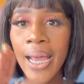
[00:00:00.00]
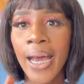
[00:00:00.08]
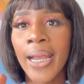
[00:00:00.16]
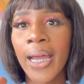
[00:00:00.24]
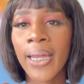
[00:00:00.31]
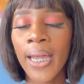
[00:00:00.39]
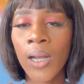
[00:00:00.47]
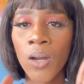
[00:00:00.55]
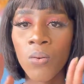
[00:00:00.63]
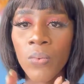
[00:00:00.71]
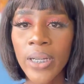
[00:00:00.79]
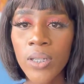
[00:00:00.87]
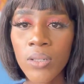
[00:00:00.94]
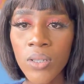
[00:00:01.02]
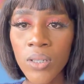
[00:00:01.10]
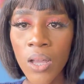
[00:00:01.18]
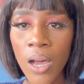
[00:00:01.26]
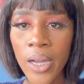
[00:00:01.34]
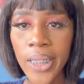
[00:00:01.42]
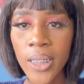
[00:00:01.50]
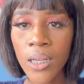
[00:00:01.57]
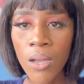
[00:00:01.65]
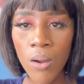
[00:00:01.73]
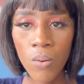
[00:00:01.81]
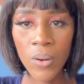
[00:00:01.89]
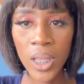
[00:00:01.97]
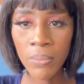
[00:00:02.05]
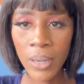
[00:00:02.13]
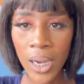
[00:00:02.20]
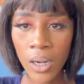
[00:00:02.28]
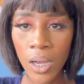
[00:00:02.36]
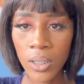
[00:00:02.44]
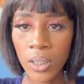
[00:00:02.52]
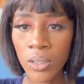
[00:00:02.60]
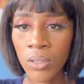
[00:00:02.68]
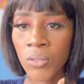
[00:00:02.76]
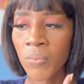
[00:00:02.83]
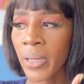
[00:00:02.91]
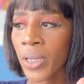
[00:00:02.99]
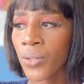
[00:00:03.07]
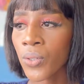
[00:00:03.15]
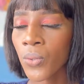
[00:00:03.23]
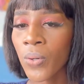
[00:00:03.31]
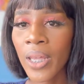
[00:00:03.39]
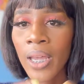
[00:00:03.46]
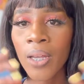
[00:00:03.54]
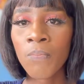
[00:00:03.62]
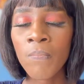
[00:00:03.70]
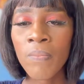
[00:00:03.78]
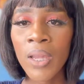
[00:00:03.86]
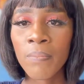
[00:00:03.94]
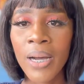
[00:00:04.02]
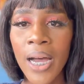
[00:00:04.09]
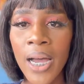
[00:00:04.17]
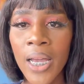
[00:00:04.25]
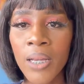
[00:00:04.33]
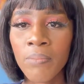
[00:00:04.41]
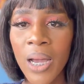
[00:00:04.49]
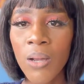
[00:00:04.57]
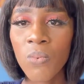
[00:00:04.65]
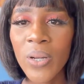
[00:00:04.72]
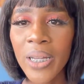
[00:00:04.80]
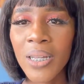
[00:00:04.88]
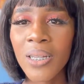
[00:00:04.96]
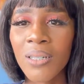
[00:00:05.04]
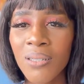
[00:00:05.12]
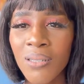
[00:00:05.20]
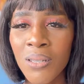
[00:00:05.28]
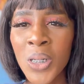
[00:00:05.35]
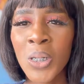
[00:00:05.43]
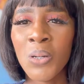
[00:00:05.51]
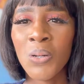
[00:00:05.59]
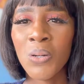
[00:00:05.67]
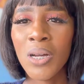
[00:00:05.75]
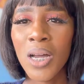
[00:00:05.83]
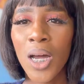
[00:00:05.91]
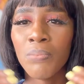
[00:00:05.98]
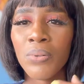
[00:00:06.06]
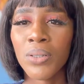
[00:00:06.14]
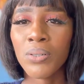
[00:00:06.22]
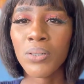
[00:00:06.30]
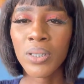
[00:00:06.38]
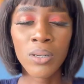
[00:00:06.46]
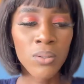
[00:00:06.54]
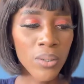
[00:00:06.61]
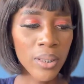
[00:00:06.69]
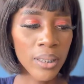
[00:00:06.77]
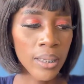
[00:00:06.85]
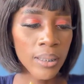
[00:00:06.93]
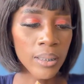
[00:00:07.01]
and I cannot wait to start with my classes to make sure that my wigs, you know, I'm producing good things.